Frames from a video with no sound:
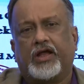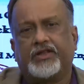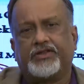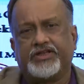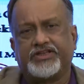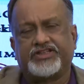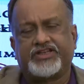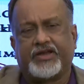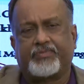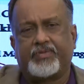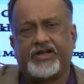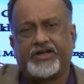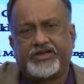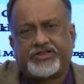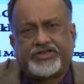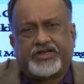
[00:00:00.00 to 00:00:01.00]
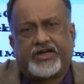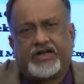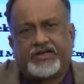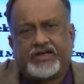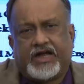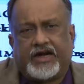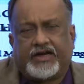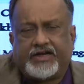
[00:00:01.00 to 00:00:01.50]
this segmentation and
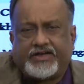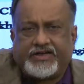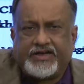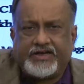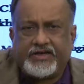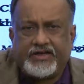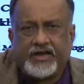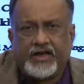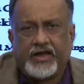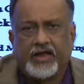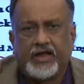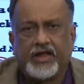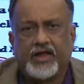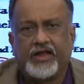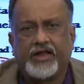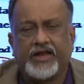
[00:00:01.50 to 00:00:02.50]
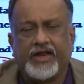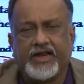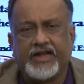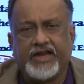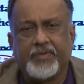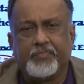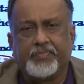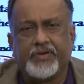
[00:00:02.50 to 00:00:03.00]
targeting in
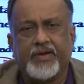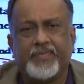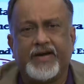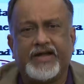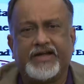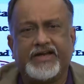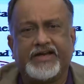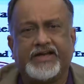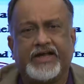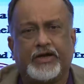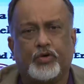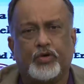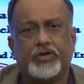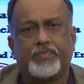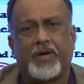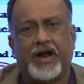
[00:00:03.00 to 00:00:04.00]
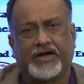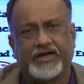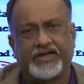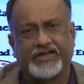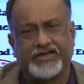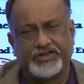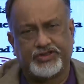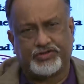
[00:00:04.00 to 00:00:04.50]
implementing a good
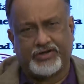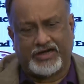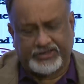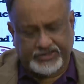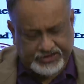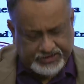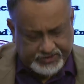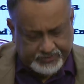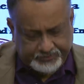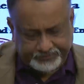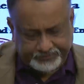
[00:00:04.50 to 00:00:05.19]
marketing strategy.